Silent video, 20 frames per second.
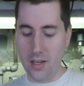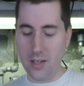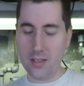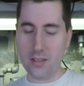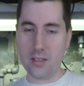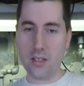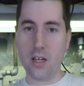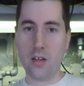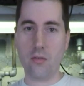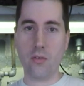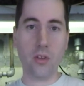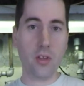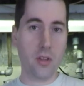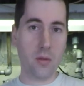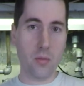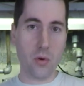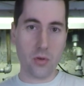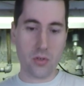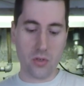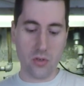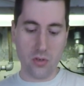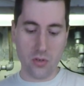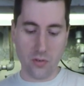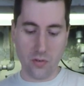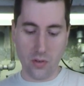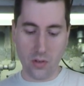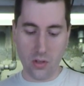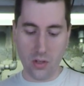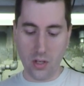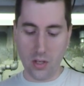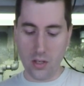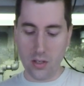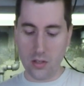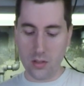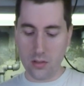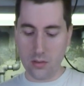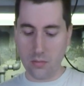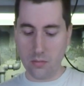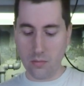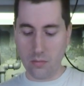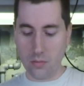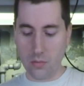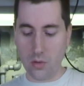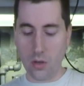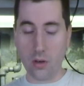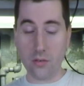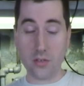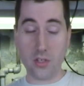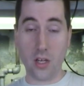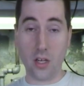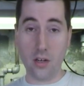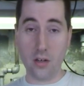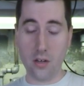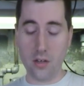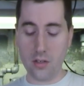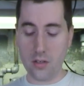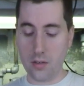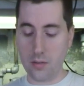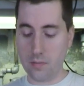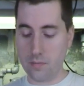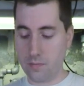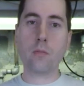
It's not really the most useful of sanders.